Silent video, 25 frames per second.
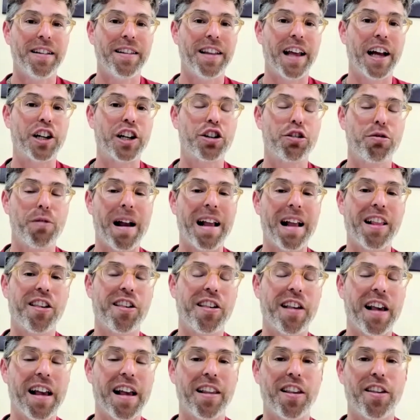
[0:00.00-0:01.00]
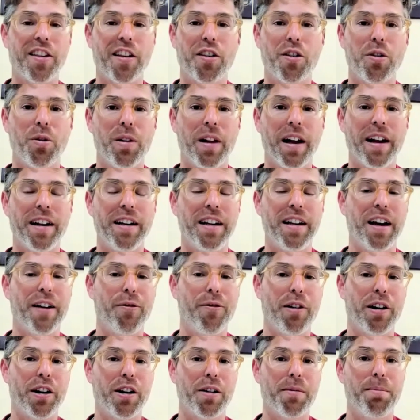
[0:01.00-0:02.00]
that transcends this whole idea
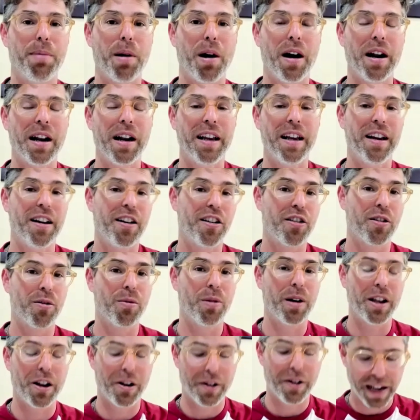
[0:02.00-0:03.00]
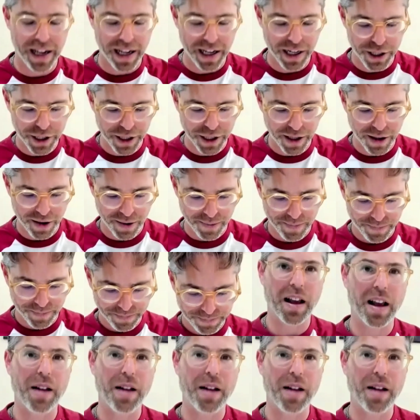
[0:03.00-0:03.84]
of what your body is or what your age is.